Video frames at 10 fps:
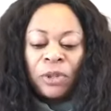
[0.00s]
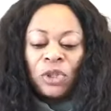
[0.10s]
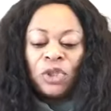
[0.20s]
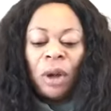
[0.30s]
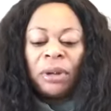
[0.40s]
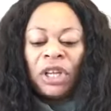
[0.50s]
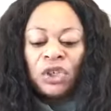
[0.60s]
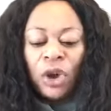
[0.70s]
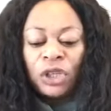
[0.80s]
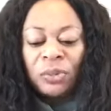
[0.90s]
Somebody
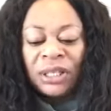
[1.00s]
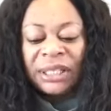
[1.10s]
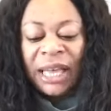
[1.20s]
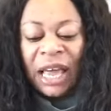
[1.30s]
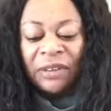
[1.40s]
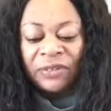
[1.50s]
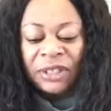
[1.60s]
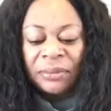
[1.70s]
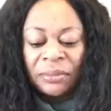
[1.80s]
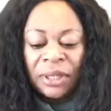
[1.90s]
is going to be
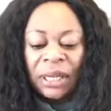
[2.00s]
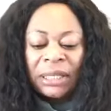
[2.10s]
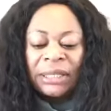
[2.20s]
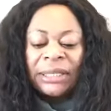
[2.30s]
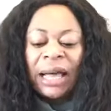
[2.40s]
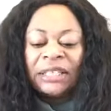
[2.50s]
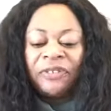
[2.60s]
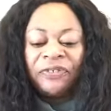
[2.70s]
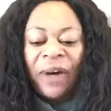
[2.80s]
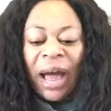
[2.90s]
saved,
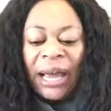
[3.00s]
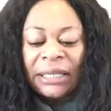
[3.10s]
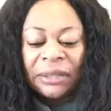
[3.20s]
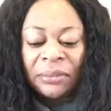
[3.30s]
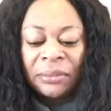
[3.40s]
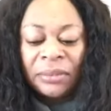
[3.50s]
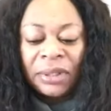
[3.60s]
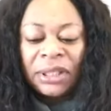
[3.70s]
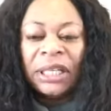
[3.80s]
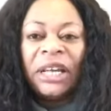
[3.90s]
sanctified,
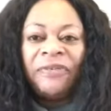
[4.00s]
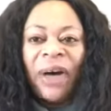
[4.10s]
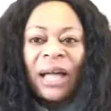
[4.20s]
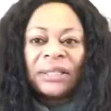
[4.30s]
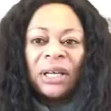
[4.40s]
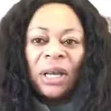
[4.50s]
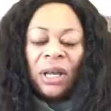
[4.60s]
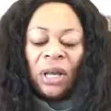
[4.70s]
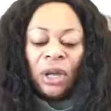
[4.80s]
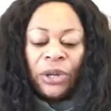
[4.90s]
delivered.
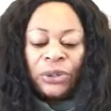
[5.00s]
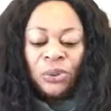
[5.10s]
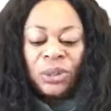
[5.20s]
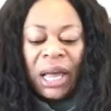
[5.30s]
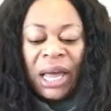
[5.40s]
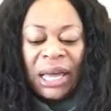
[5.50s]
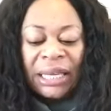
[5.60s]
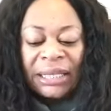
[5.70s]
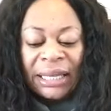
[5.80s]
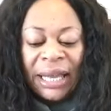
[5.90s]
Today
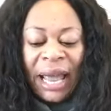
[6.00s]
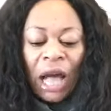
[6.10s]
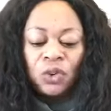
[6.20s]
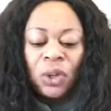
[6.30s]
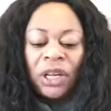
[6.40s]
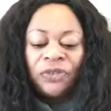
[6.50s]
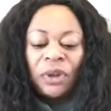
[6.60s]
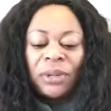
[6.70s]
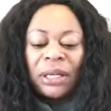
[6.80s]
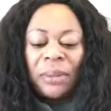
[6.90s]
is the day as we
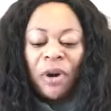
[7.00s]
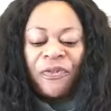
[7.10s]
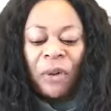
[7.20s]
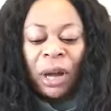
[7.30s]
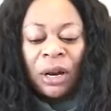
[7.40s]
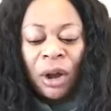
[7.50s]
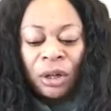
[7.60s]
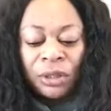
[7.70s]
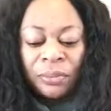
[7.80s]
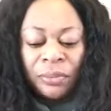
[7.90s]
lift up the name of our
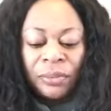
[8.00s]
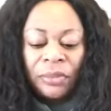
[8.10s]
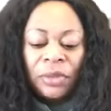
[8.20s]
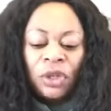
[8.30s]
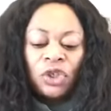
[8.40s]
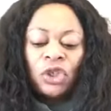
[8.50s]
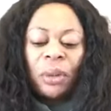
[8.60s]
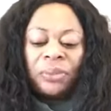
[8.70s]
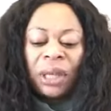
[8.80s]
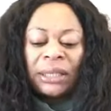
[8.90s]
Lord.
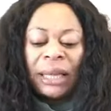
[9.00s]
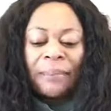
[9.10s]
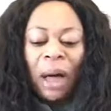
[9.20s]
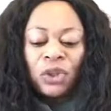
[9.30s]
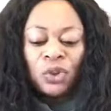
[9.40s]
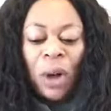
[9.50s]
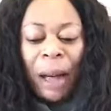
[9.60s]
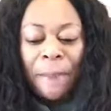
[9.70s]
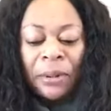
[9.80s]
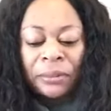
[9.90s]
Something is about to
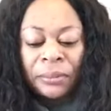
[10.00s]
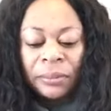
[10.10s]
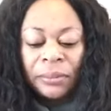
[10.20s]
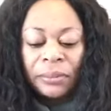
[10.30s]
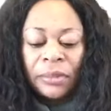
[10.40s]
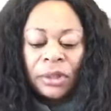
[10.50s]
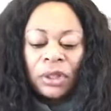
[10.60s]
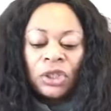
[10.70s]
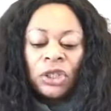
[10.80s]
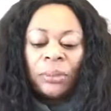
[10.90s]
happen.
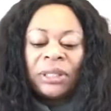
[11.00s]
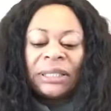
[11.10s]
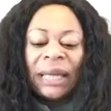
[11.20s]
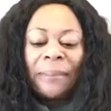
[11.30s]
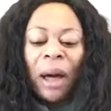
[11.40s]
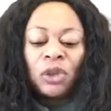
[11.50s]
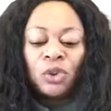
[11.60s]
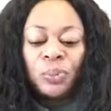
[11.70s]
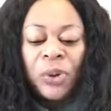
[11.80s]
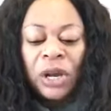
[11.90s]
Something is about
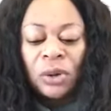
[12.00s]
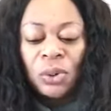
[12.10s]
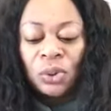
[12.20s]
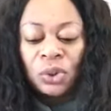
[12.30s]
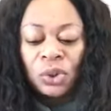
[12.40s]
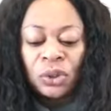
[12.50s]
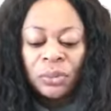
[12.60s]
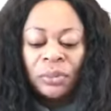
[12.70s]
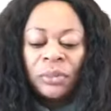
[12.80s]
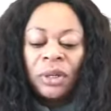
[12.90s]
to break loose.
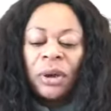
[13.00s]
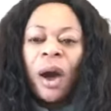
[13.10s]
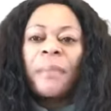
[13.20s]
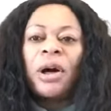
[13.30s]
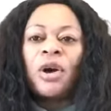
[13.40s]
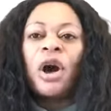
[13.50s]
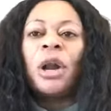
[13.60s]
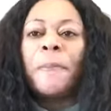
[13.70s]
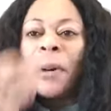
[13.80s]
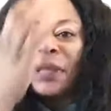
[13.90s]
Come on,
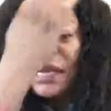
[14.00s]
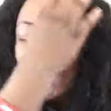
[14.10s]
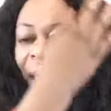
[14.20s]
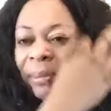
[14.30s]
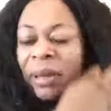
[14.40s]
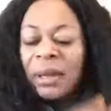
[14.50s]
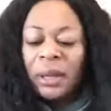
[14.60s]
call upon the name.